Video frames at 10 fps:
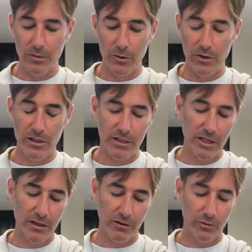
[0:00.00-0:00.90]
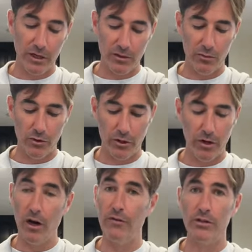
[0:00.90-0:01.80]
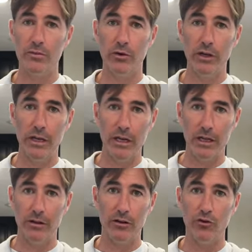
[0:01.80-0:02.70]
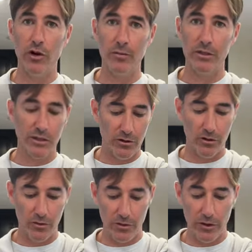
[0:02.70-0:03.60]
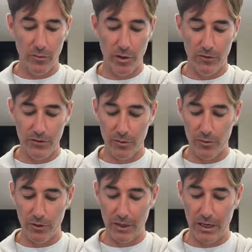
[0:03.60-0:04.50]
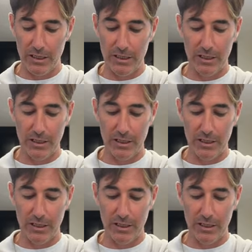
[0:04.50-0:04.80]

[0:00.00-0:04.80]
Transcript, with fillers: But you can see like we've got some really good oven spring and the crumbs still, you know, puffed up really nice.